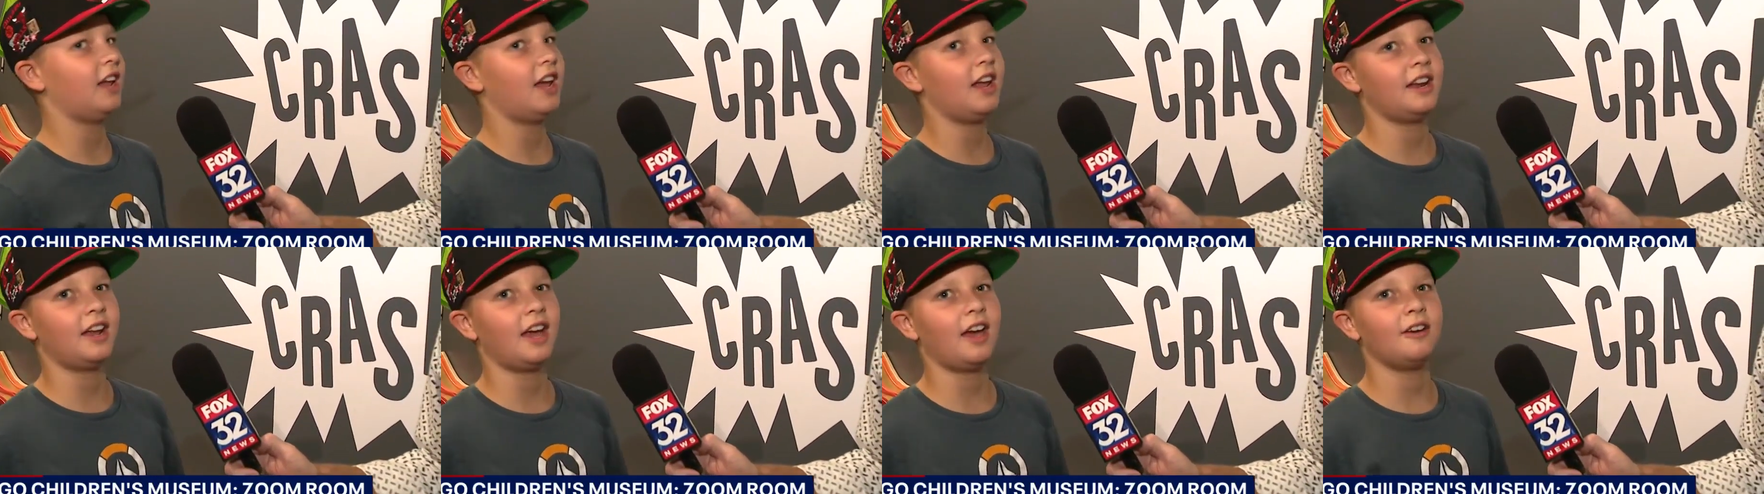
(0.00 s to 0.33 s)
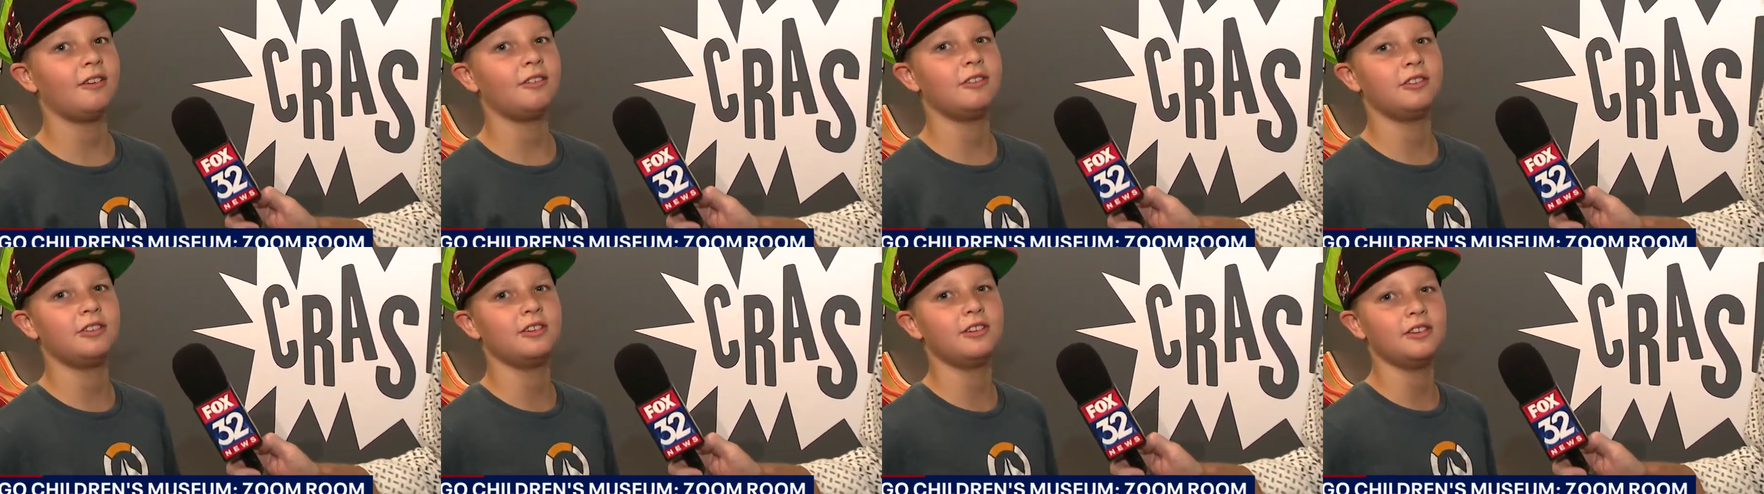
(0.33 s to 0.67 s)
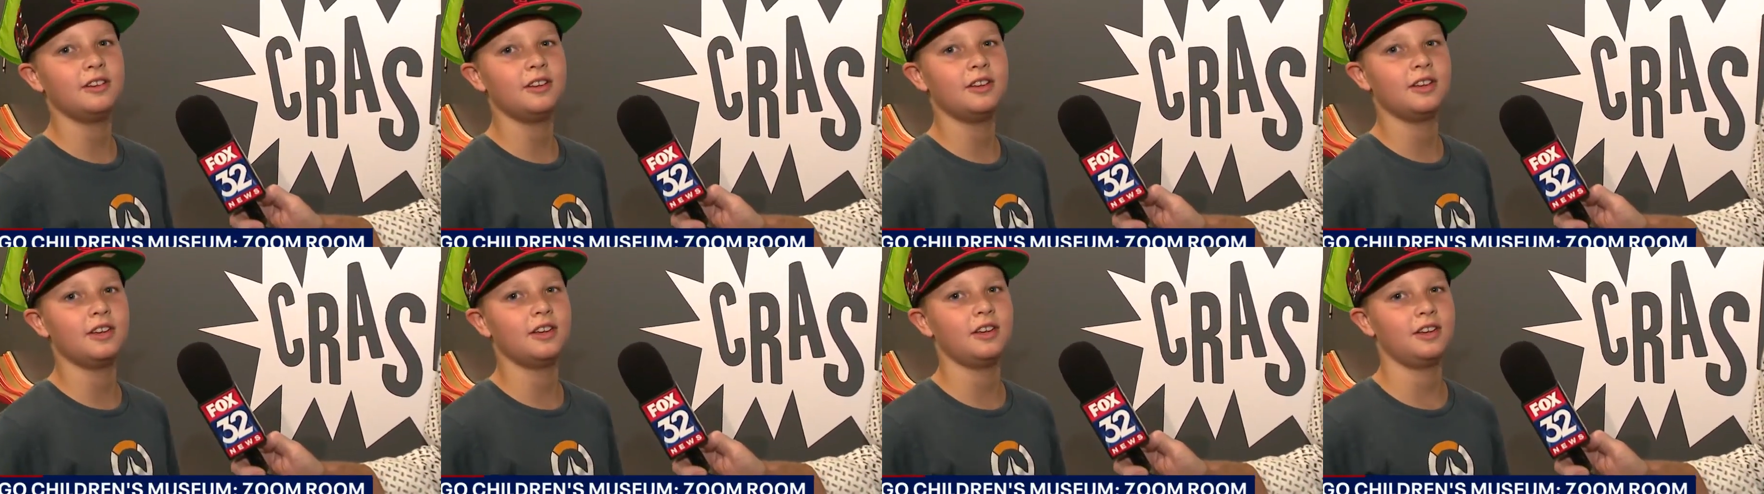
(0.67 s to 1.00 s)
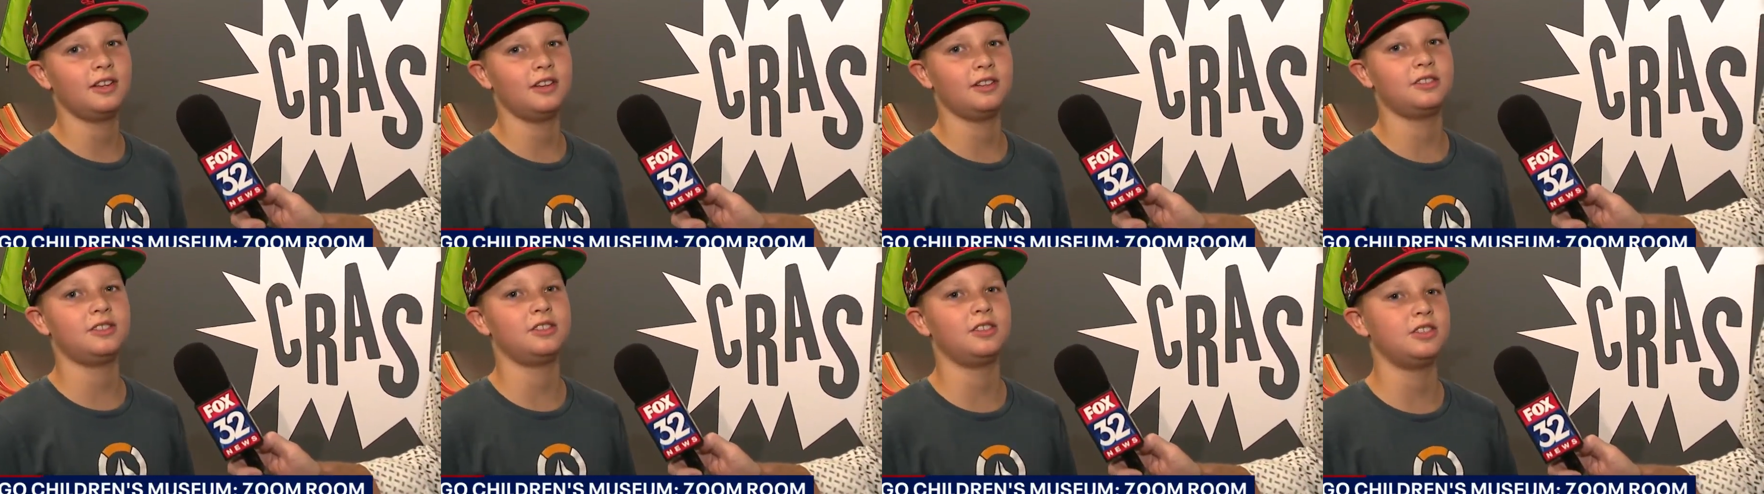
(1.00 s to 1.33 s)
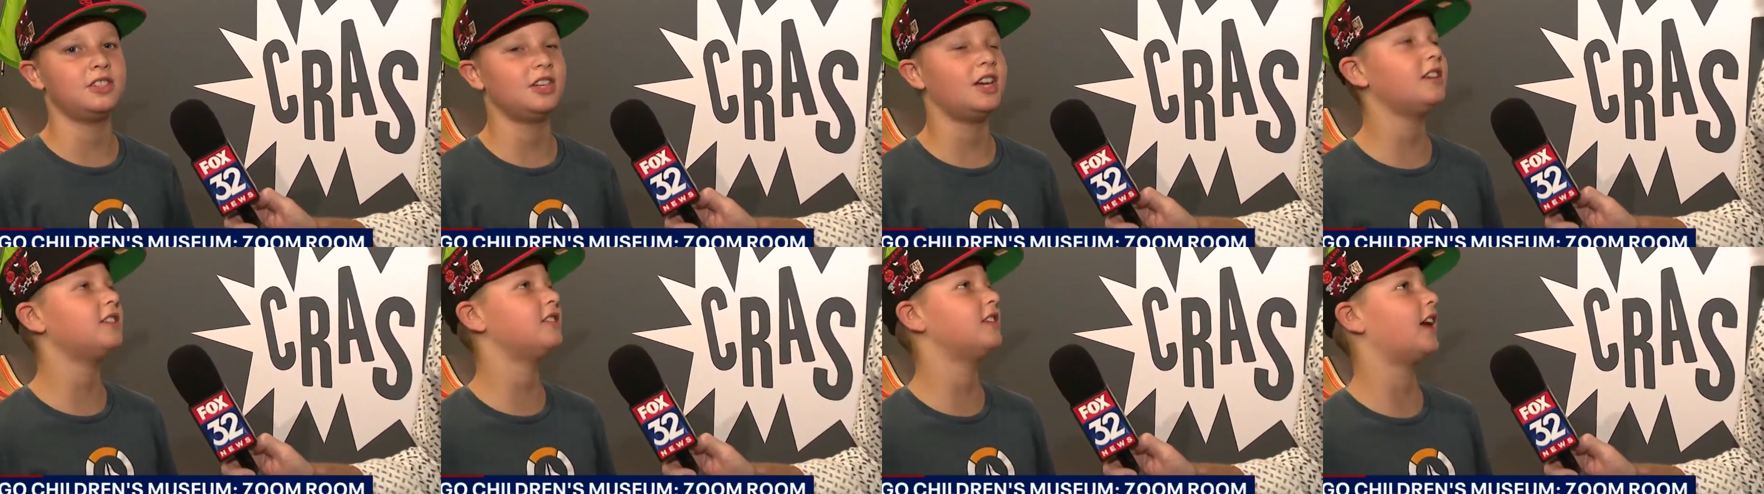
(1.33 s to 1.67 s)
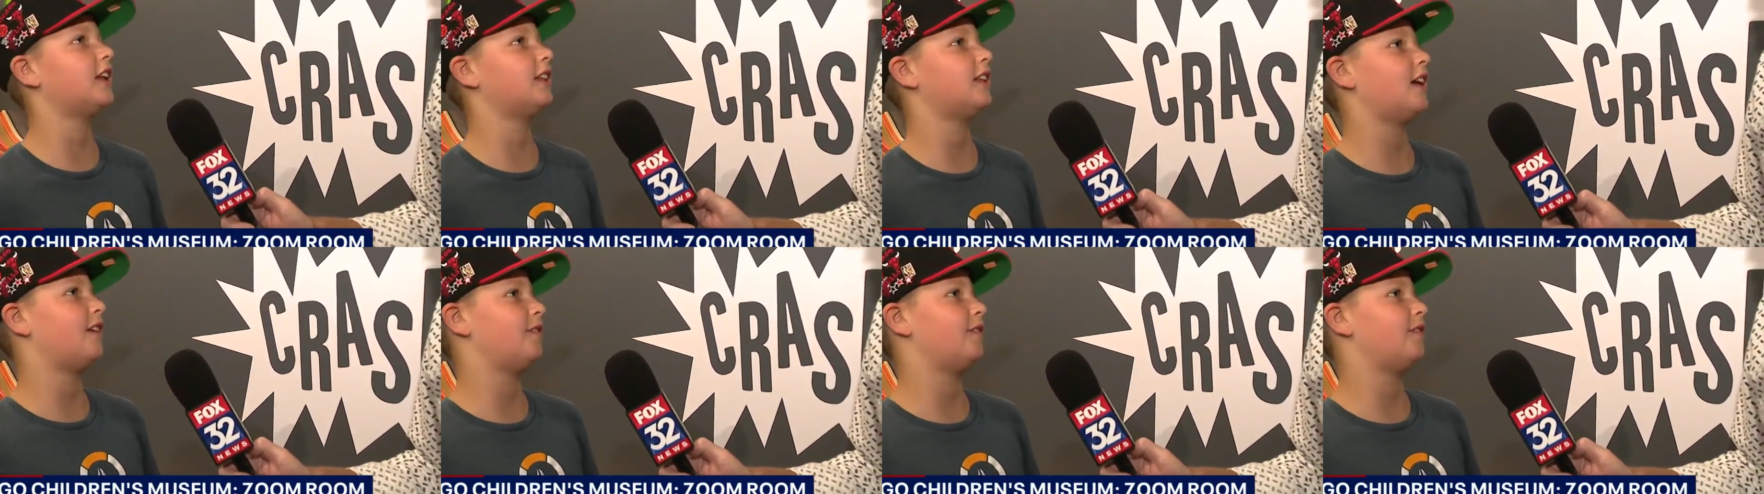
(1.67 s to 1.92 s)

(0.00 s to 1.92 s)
and I would uh, suggest that